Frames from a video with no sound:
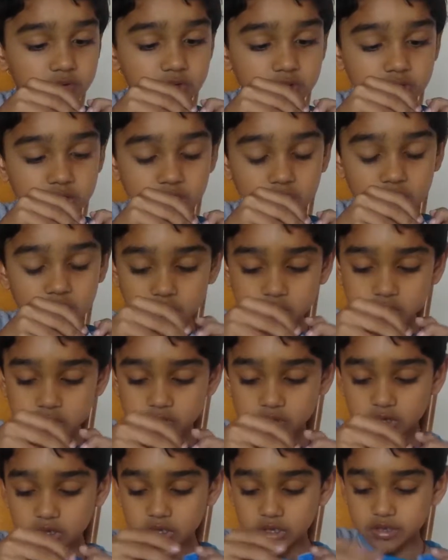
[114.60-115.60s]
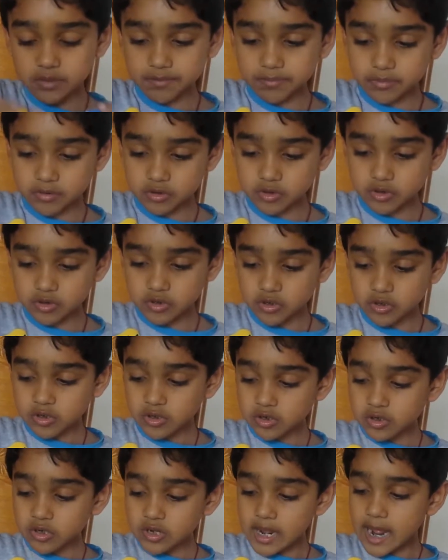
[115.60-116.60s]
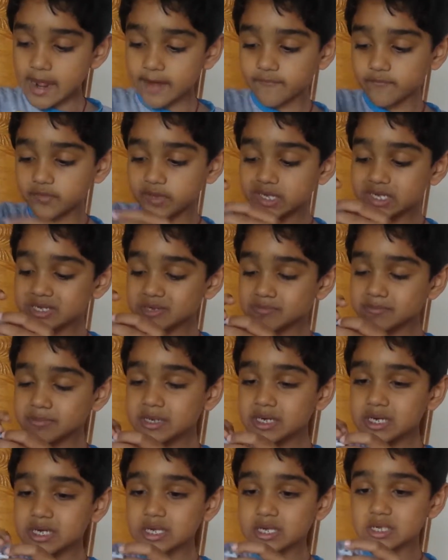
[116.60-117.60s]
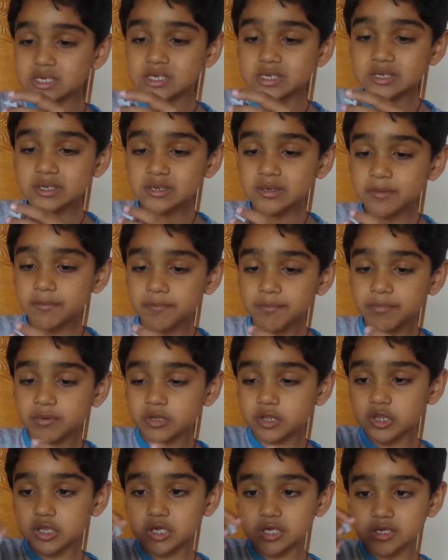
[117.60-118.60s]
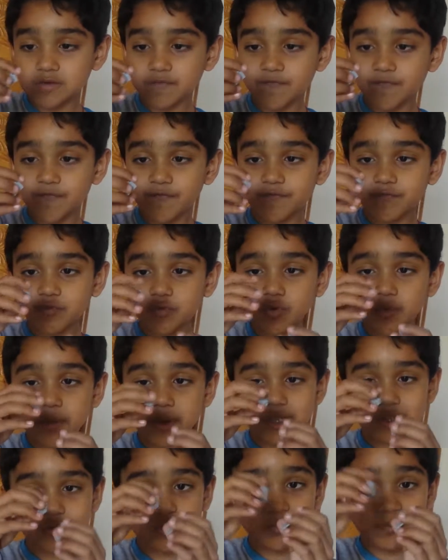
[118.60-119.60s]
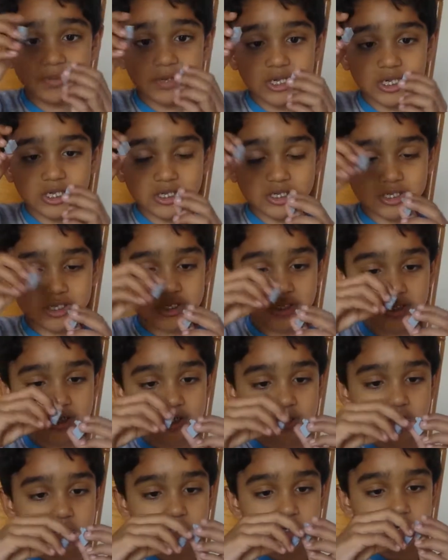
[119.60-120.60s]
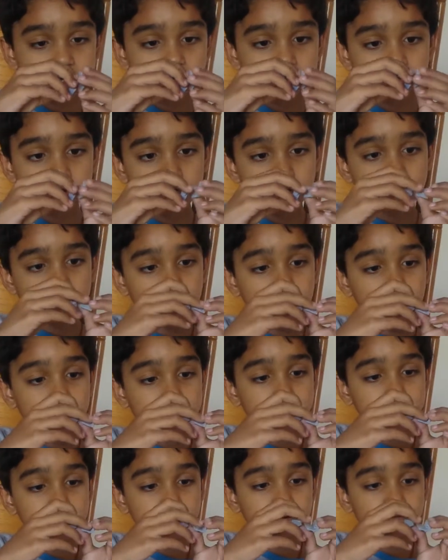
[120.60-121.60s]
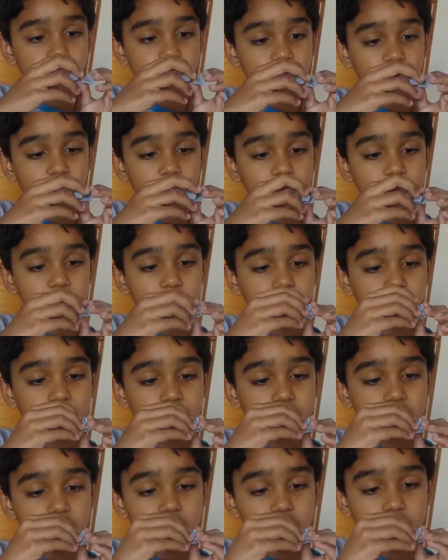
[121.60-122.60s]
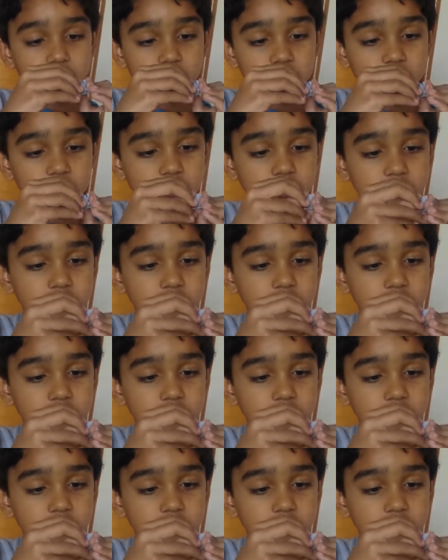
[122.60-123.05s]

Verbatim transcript: next you need to put have this piece, put this two by two piece and put it right over here.